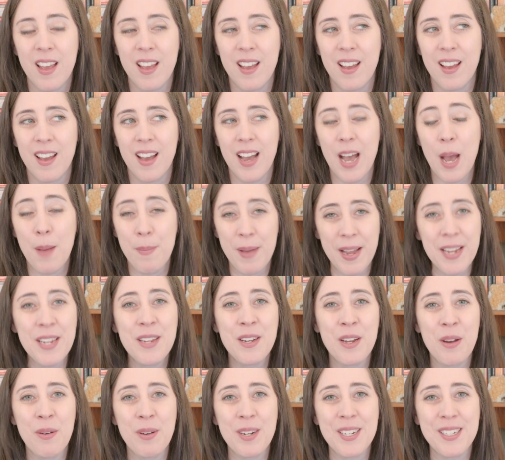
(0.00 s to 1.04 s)
I bet you
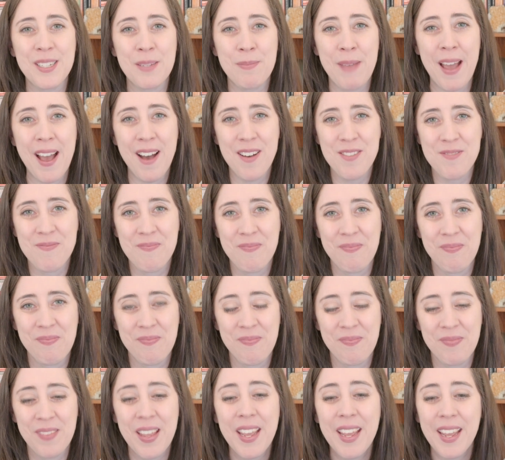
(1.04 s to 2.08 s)
know what it's about.
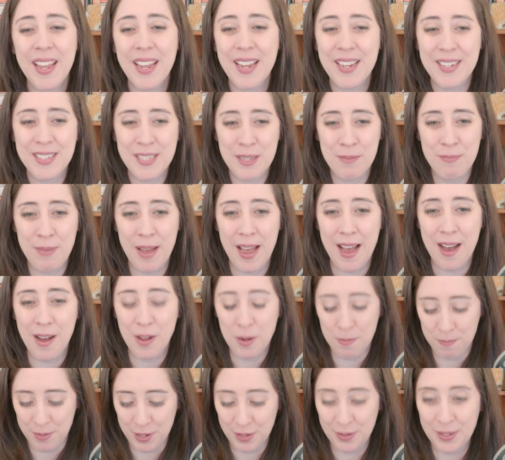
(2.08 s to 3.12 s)
It's about
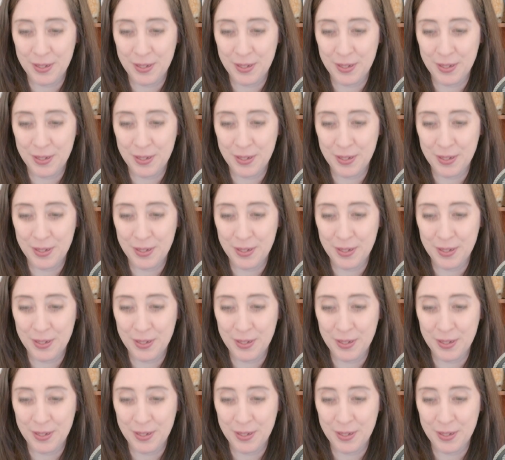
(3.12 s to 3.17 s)
building a